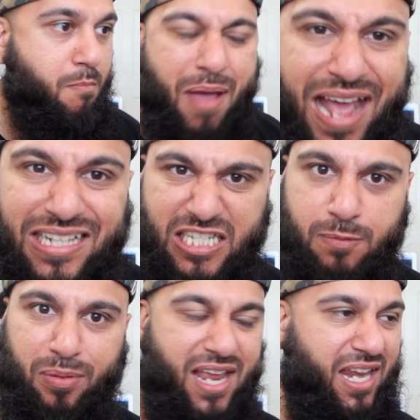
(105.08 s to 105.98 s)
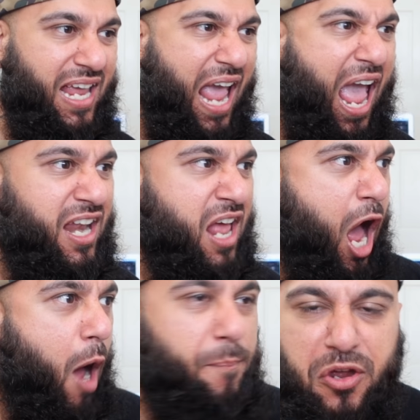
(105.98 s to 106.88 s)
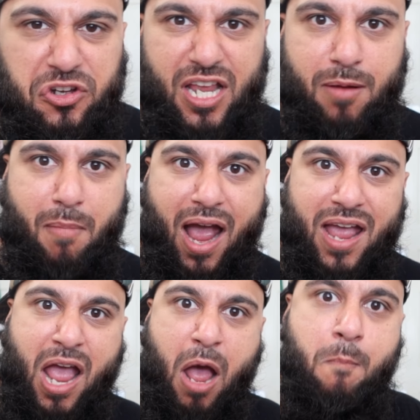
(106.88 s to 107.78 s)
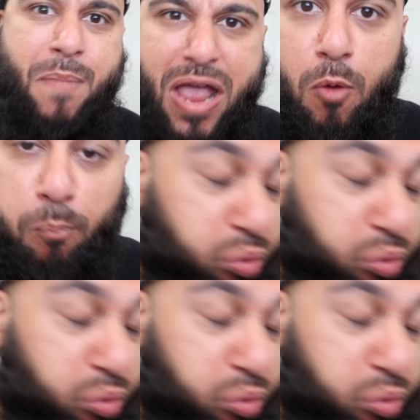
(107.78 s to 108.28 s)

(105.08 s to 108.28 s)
mansplaining and abusing my male